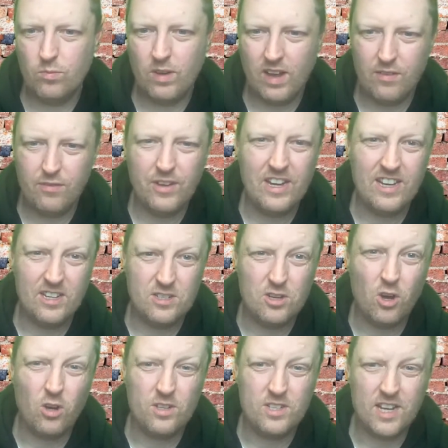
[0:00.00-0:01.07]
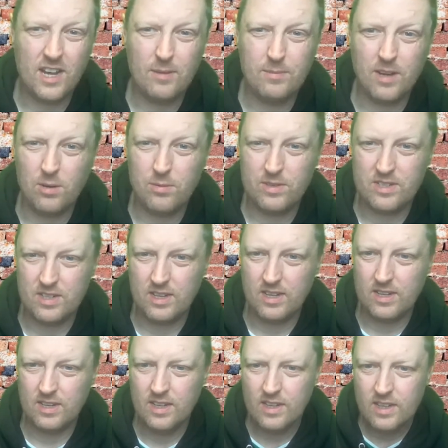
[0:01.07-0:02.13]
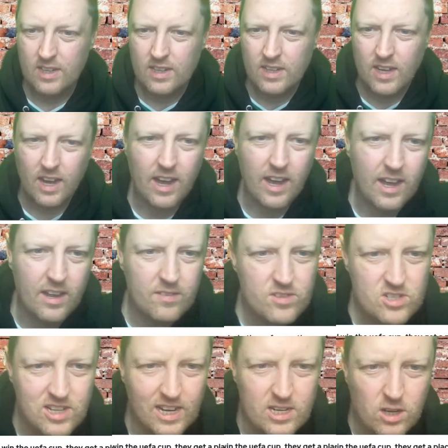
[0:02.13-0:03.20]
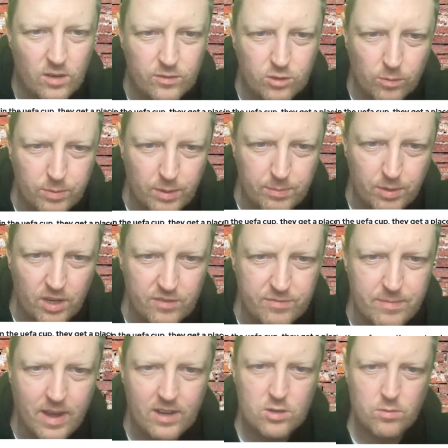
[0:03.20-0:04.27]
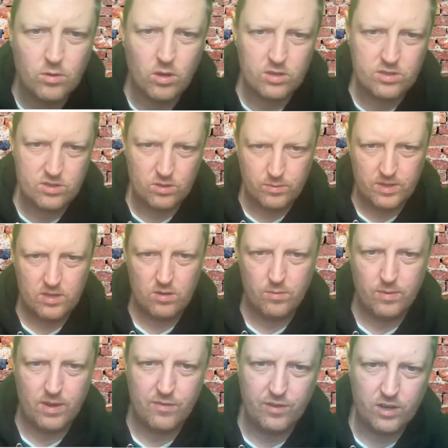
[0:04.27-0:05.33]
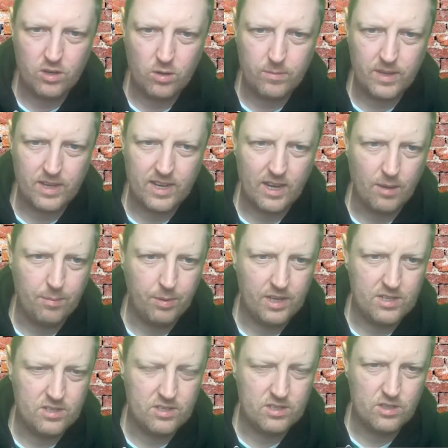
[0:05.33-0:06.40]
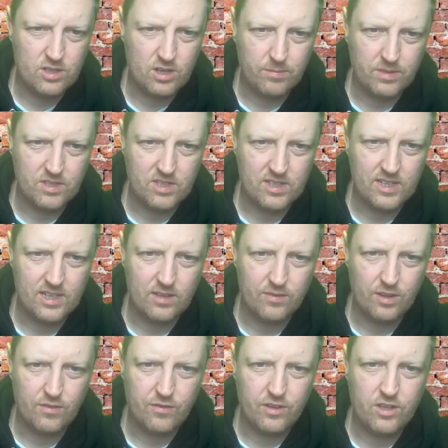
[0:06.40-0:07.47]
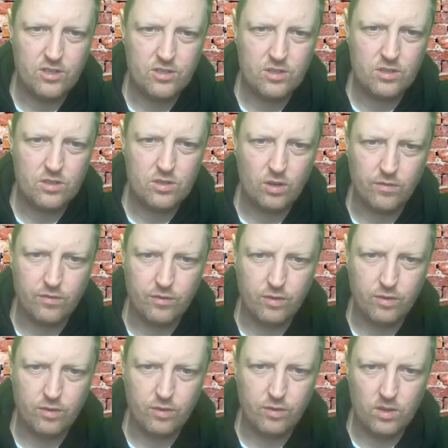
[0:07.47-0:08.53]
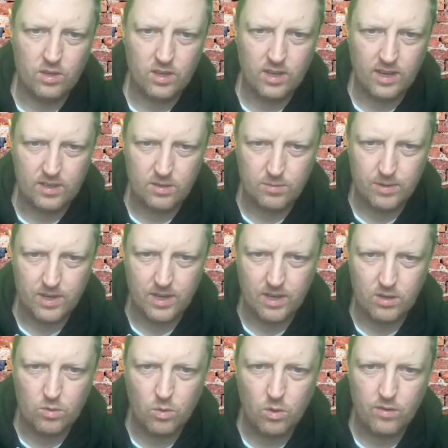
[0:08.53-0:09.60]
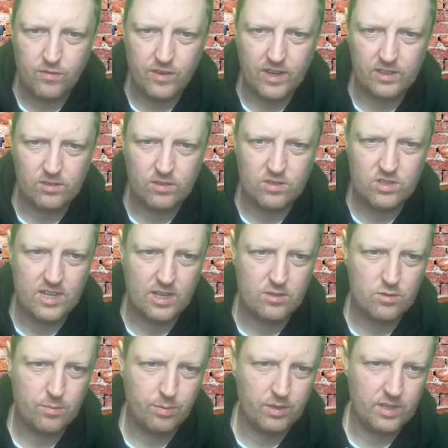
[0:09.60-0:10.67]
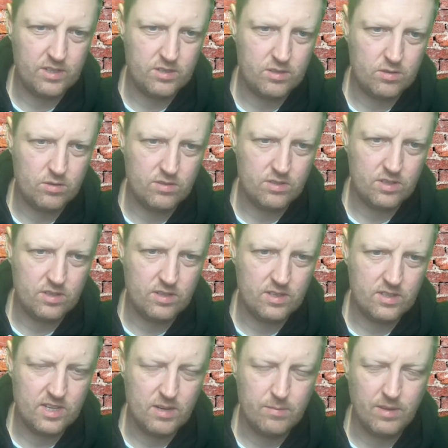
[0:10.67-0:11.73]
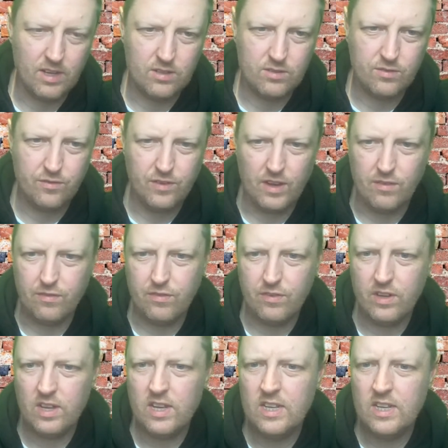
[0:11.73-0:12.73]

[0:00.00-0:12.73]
I think it's our time now, isn't it? Slightly off topic, but if Man U or Arsenal win the UEFA Cup, they get a place in the Champions League. If they finish in the top 4, anyway and qualified, does the extra place go to the team that's fifth?